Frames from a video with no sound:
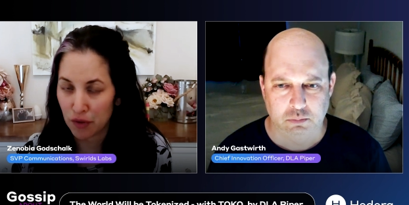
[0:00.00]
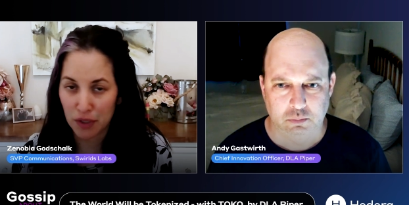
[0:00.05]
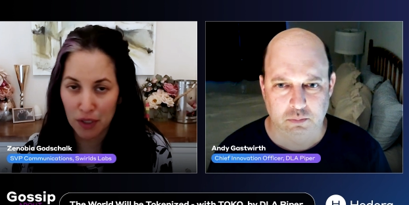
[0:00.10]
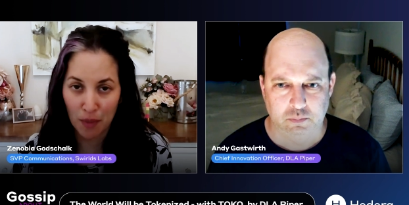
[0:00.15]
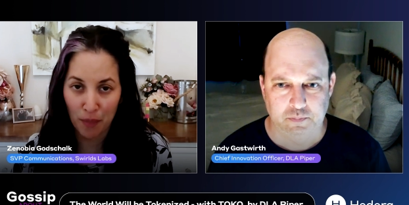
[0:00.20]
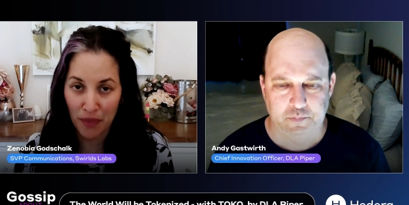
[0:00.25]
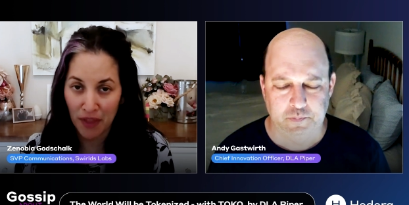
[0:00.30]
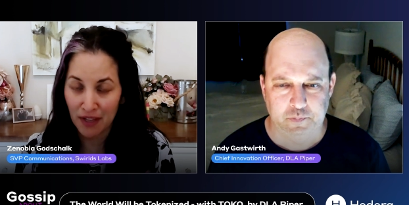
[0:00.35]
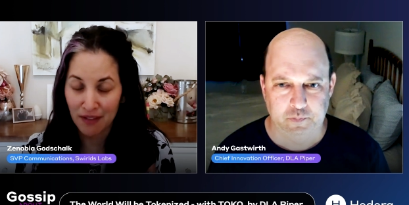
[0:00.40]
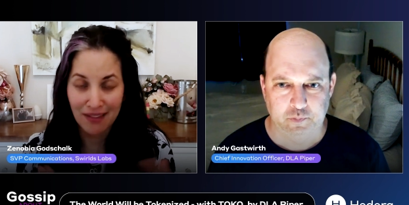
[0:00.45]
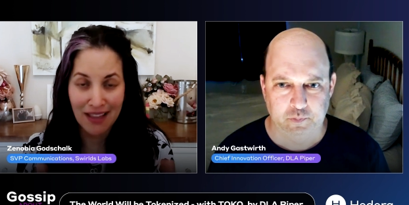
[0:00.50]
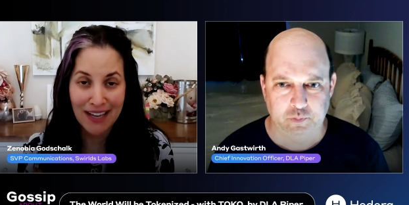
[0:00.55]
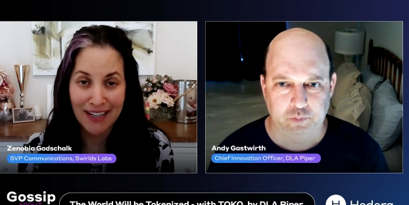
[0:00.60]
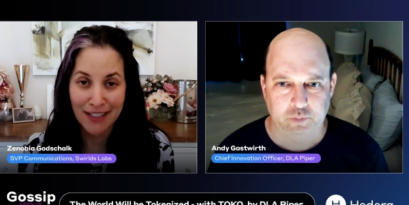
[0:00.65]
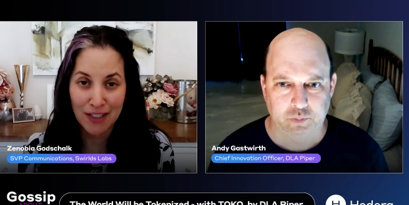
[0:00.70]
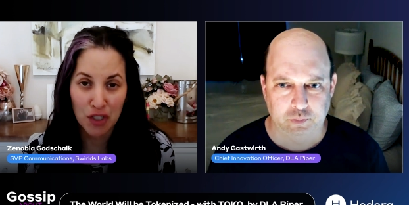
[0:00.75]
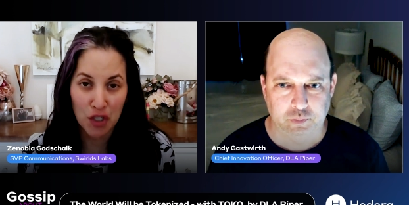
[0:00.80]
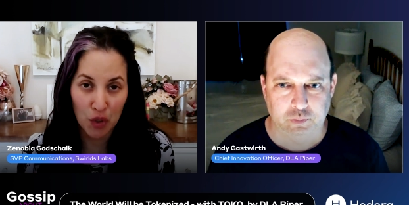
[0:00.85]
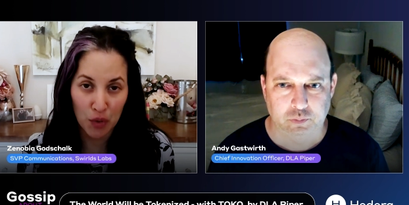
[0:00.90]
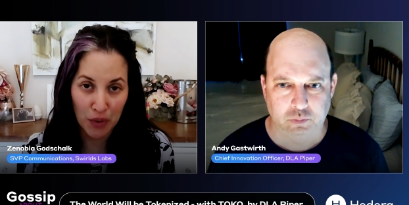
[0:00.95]
Speaker 1: do something like
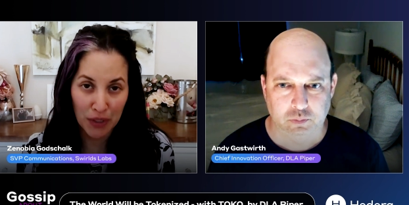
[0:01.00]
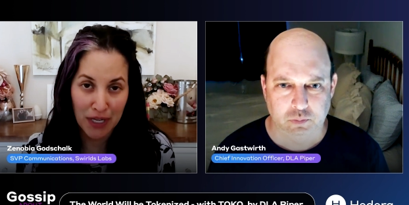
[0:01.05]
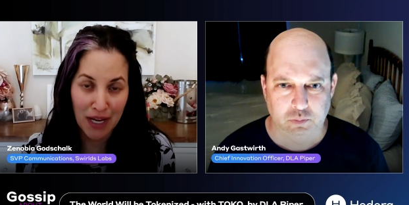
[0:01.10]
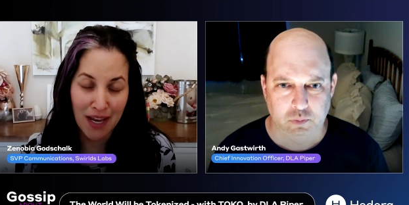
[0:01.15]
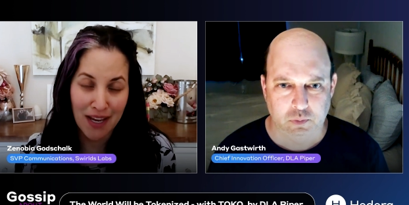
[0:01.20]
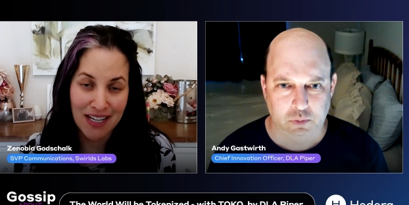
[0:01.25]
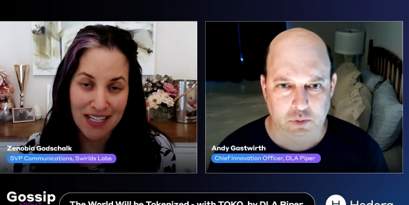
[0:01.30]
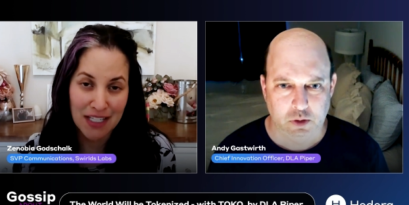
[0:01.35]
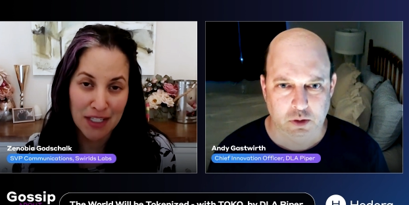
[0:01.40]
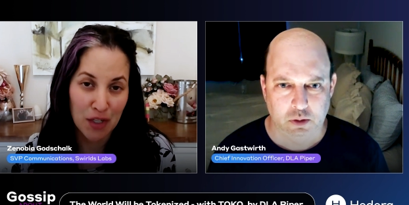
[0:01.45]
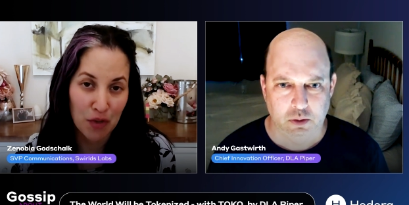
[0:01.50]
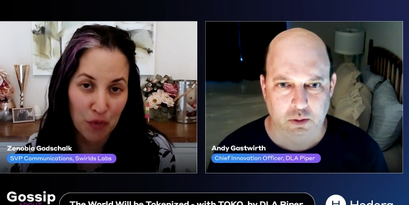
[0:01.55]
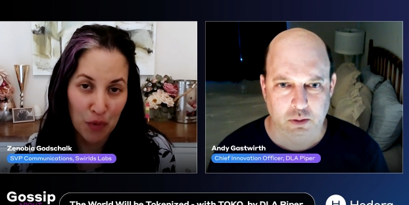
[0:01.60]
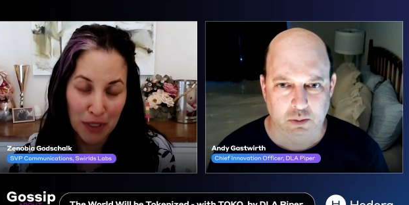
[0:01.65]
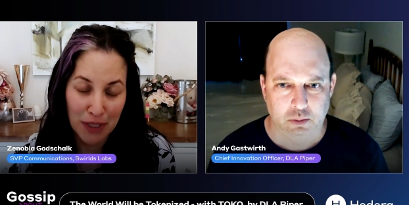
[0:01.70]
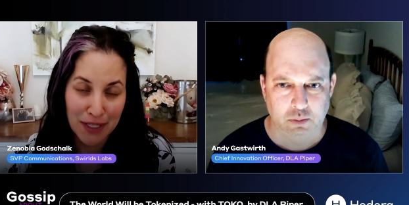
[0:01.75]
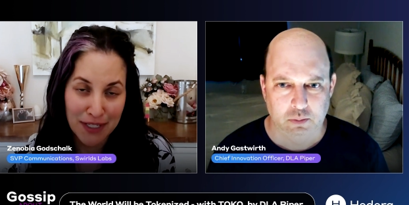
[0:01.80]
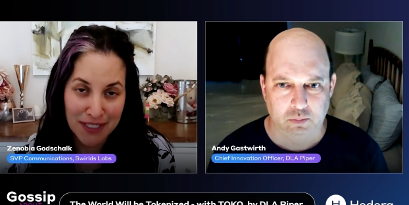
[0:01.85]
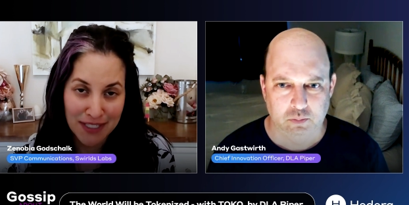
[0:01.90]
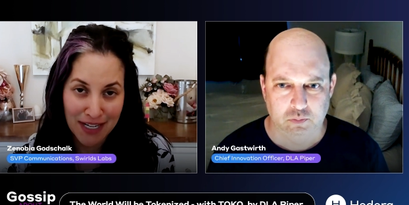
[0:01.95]
tokenize a
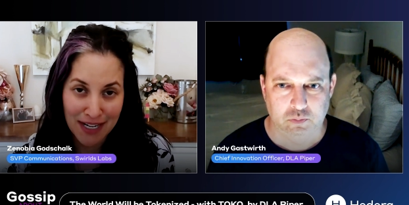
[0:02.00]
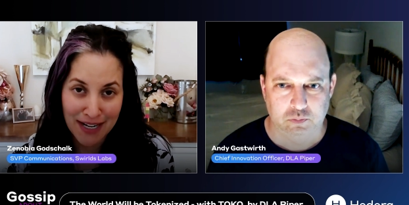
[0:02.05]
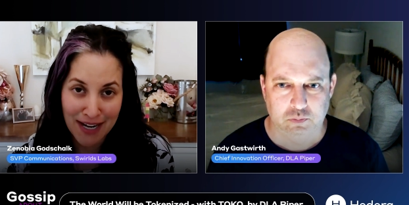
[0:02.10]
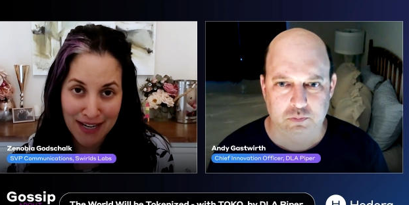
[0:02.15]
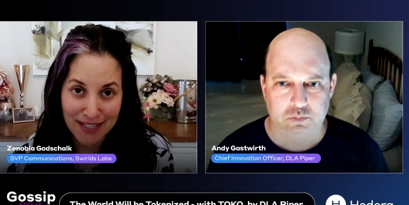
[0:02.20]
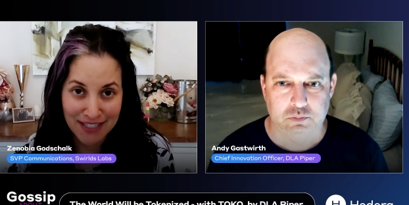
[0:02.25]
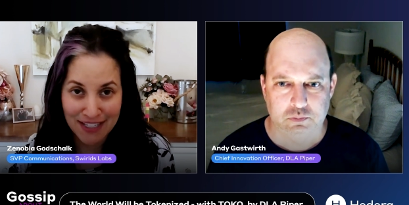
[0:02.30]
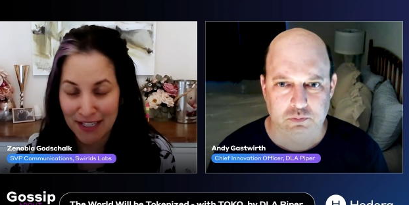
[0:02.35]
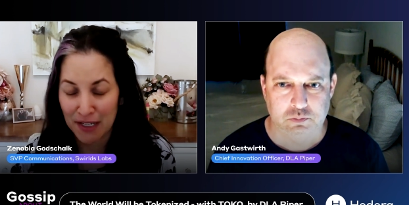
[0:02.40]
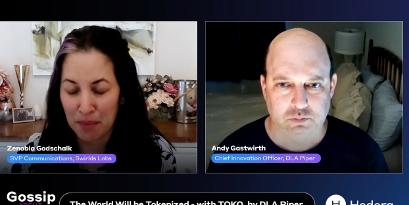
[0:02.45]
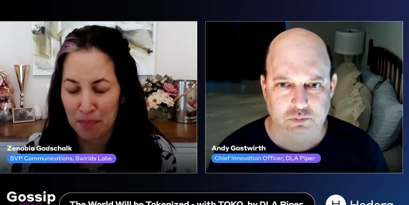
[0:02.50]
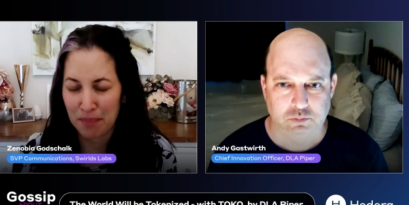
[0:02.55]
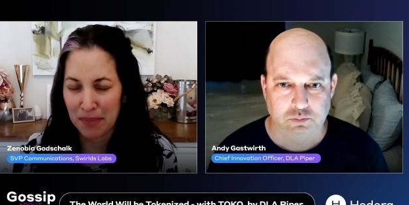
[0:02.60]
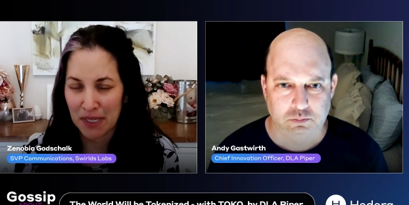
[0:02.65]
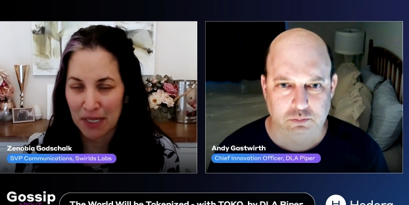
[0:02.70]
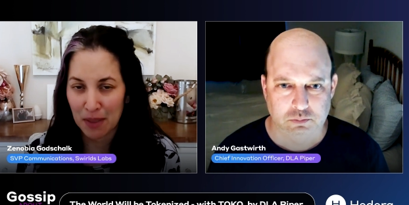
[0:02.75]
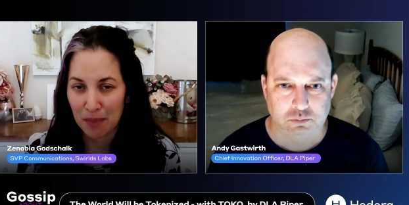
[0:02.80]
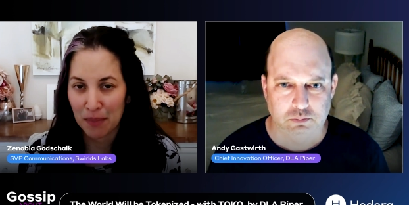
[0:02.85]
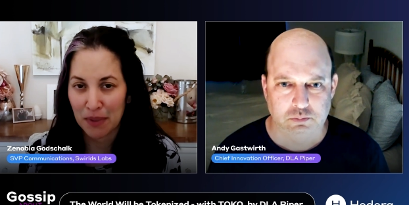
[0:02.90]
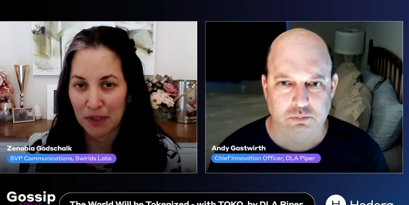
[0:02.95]
real estate asset, a
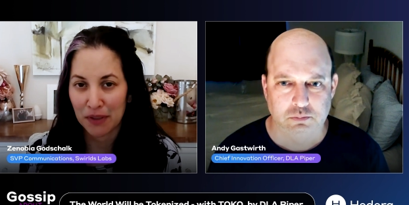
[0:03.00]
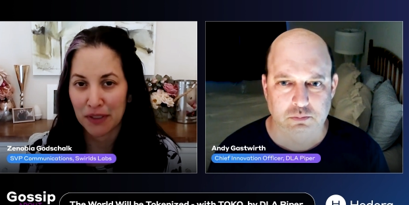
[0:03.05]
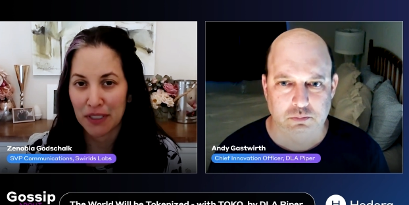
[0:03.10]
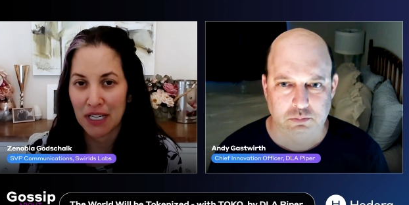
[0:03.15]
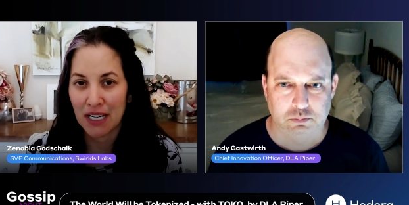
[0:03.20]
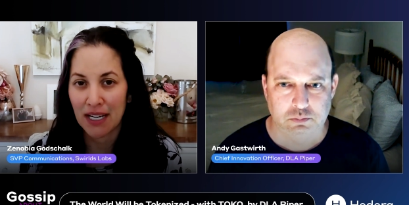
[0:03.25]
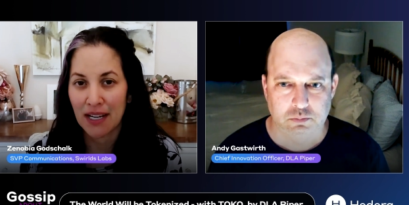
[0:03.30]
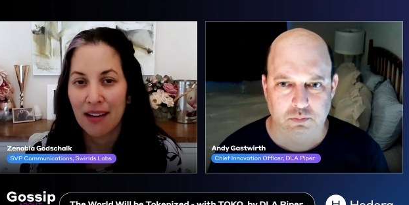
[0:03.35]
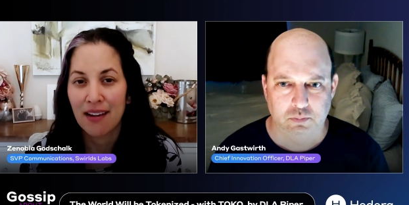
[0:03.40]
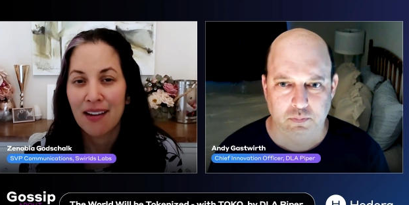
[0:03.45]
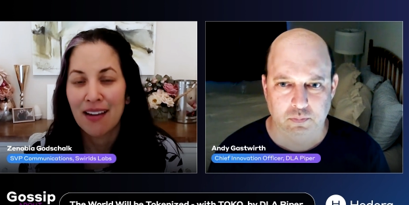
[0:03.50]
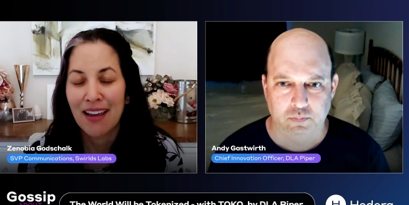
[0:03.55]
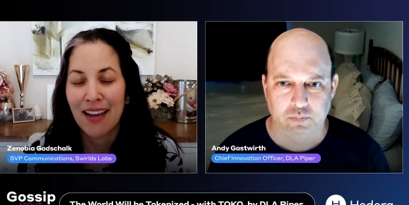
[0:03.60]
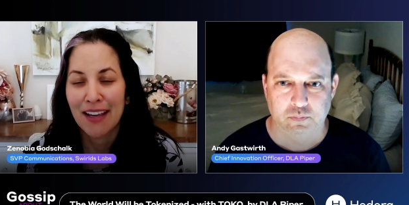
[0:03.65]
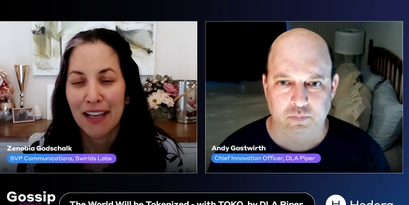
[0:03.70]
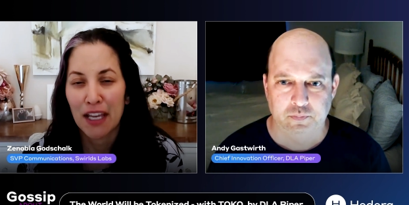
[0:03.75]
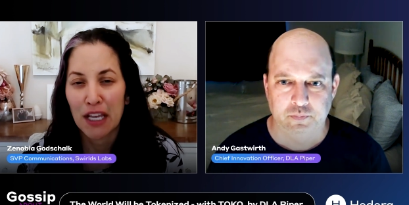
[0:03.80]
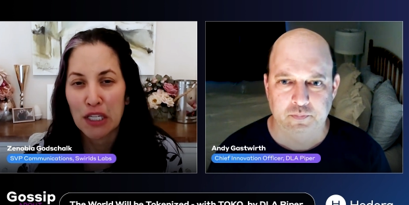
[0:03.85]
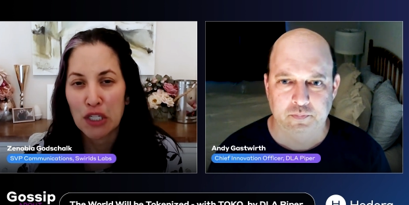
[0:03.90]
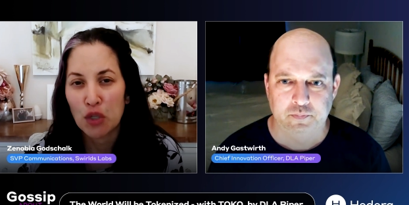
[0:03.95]
big building.
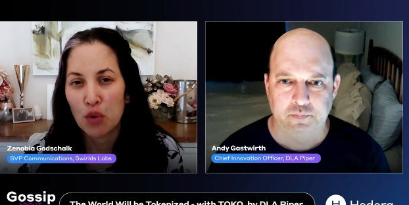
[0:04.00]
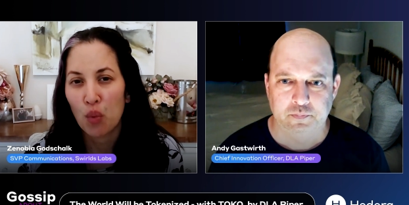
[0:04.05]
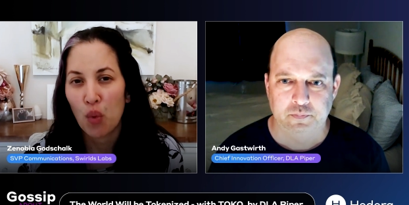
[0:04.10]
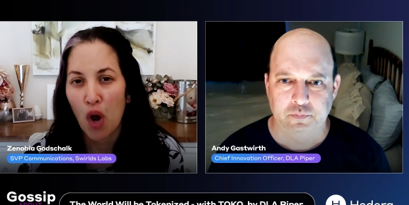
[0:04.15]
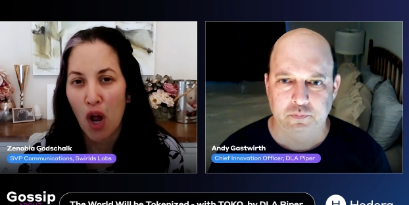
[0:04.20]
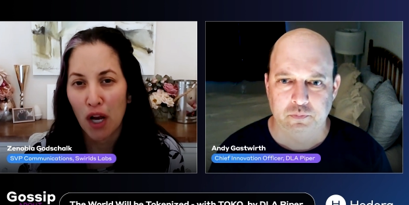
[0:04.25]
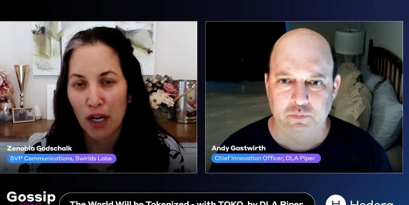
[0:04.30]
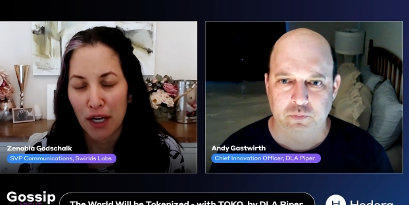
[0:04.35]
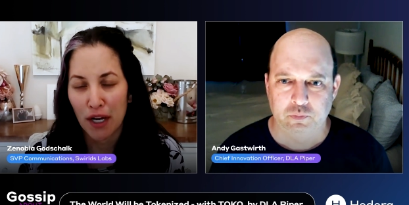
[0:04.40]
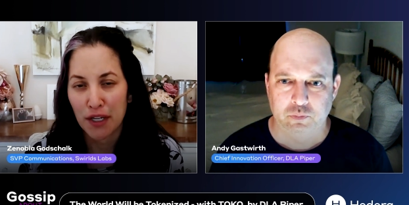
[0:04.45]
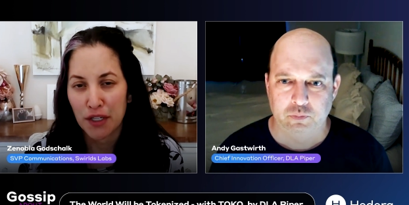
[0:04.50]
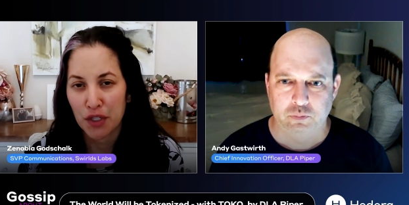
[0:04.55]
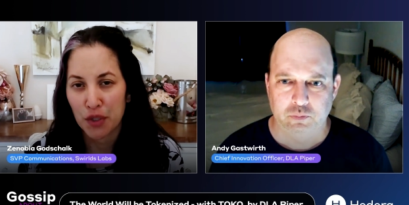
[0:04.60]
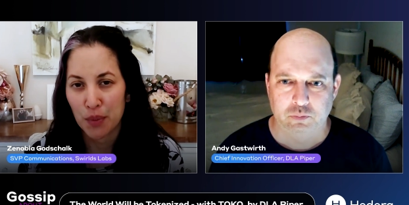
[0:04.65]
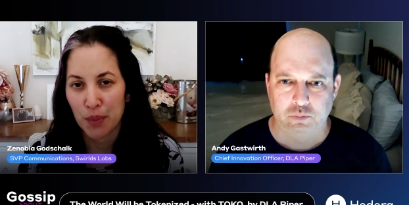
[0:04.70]
Can you walk us